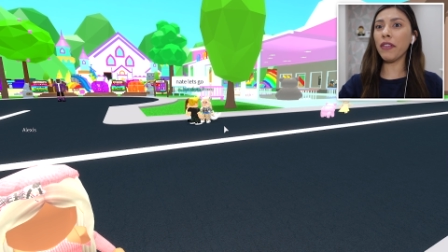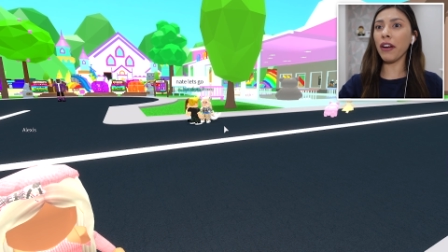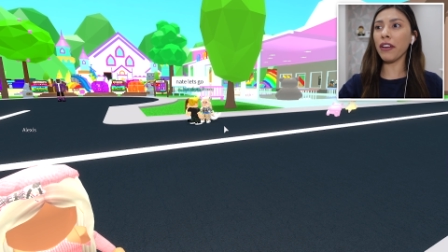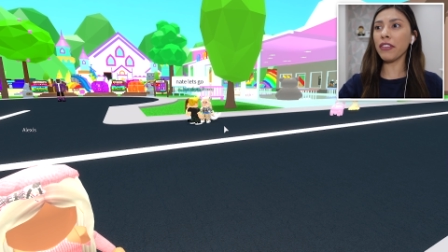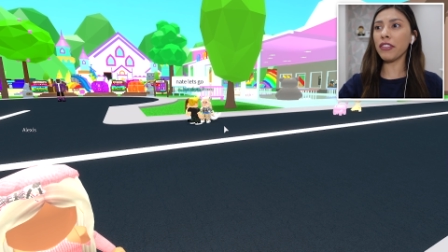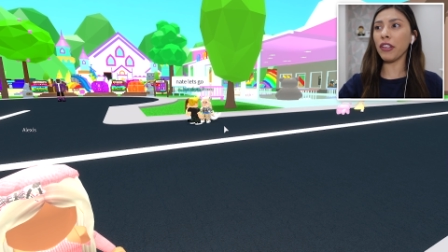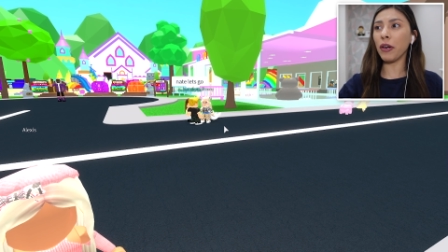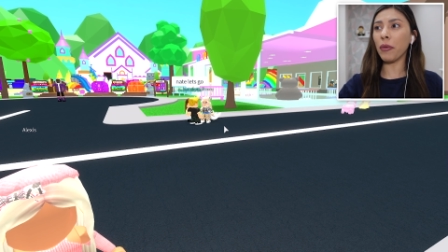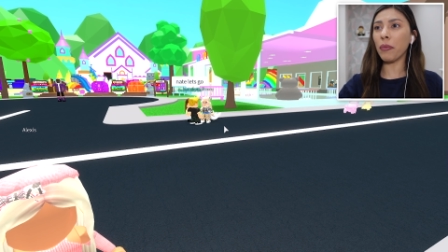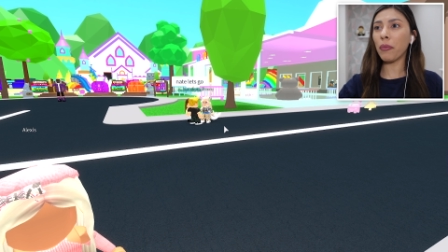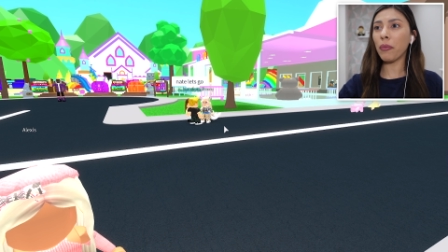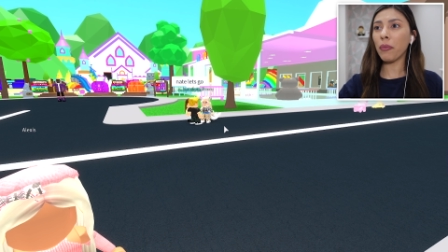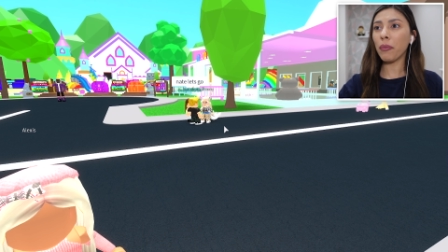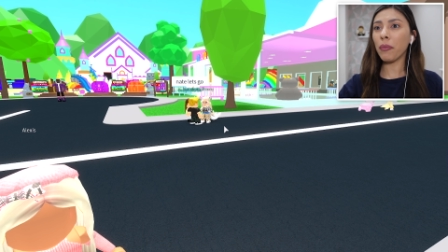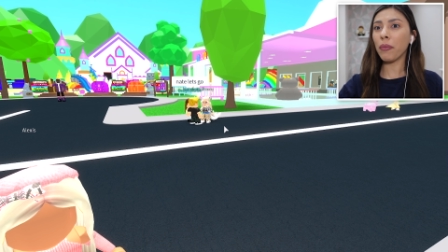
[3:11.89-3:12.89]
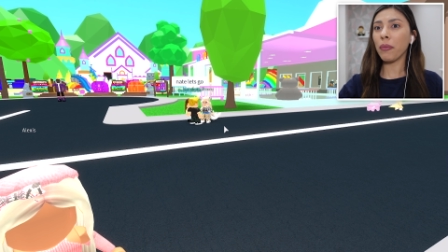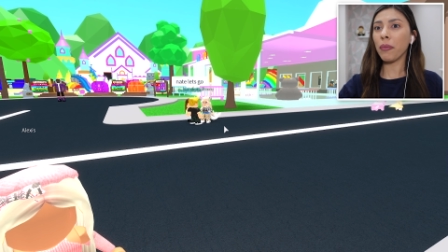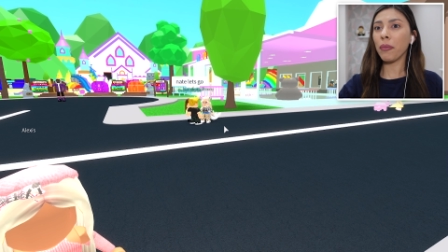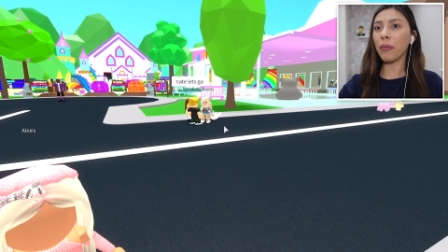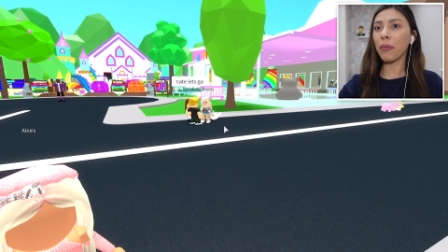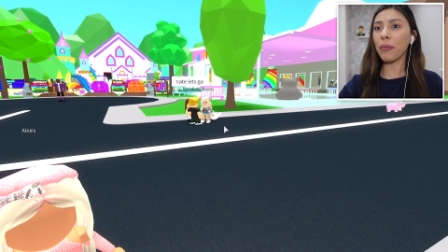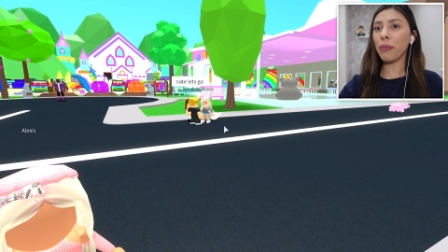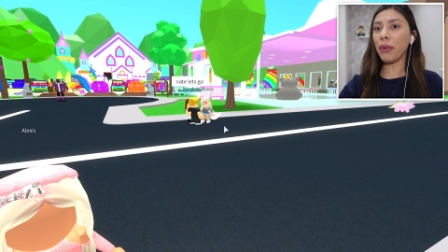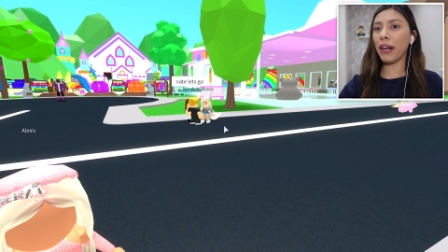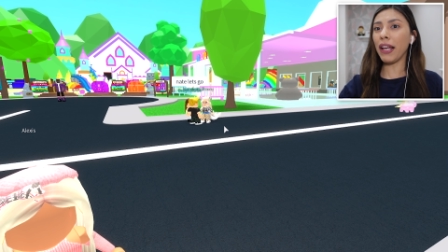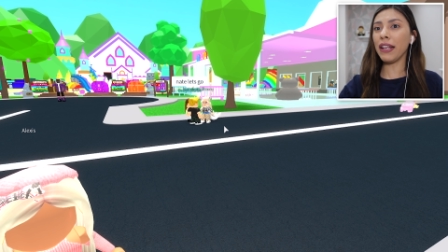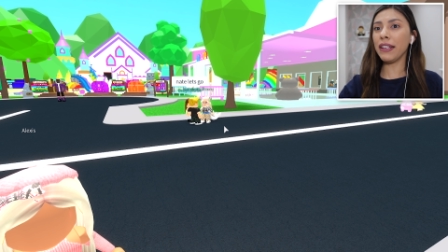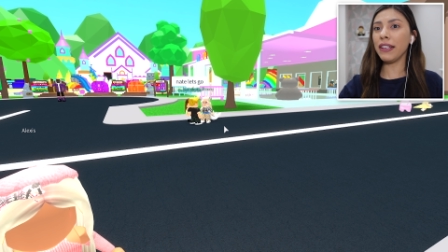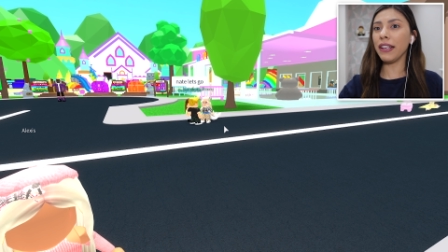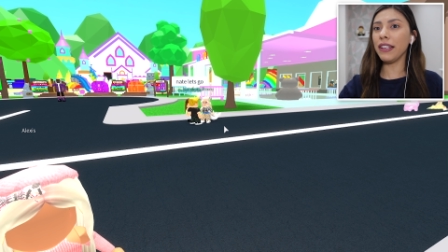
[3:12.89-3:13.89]
very still.
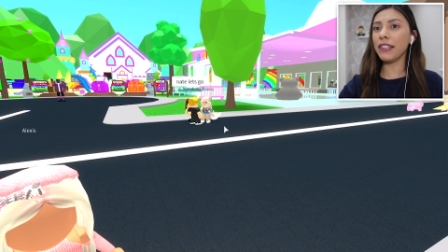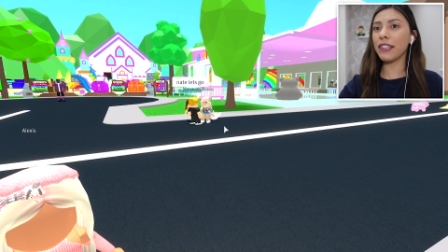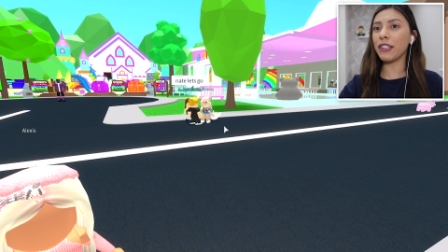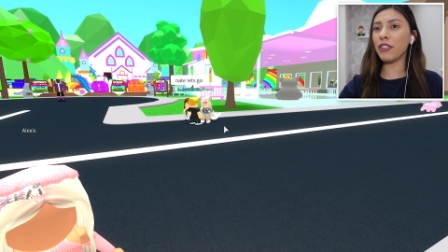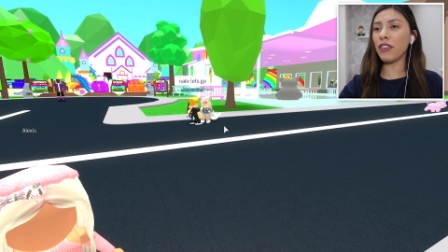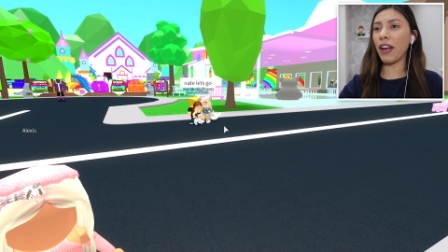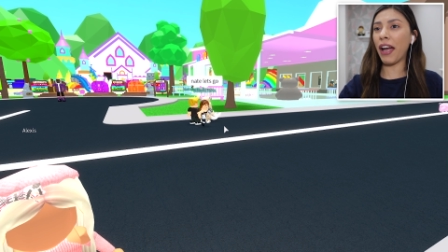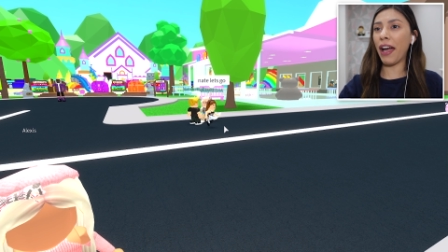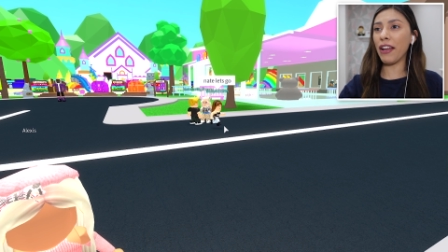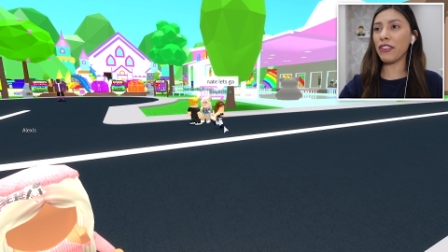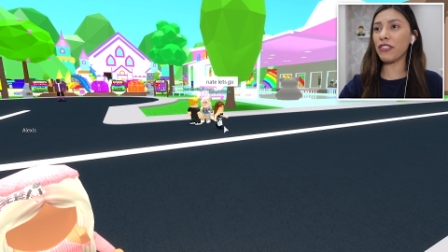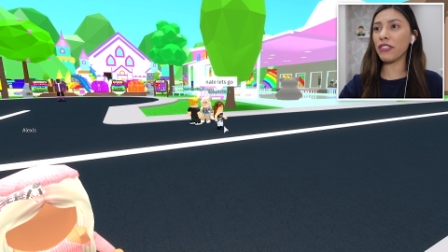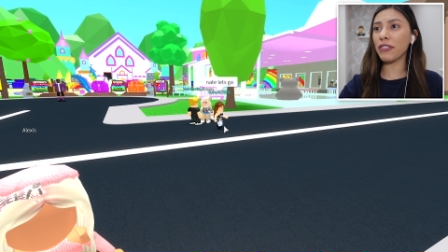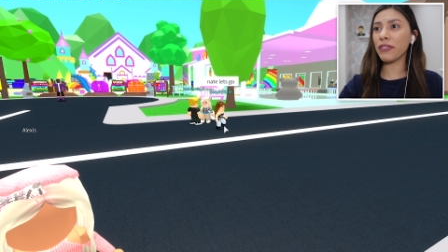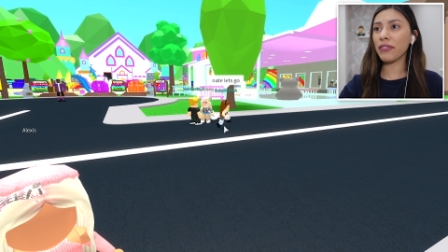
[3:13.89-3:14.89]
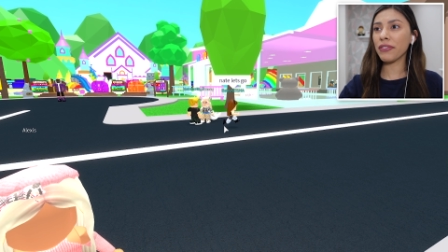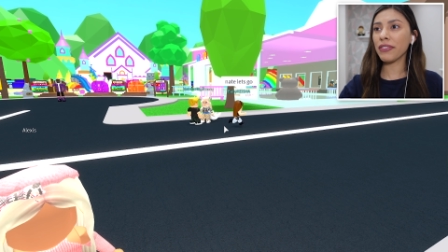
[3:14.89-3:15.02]
Blend into the trash.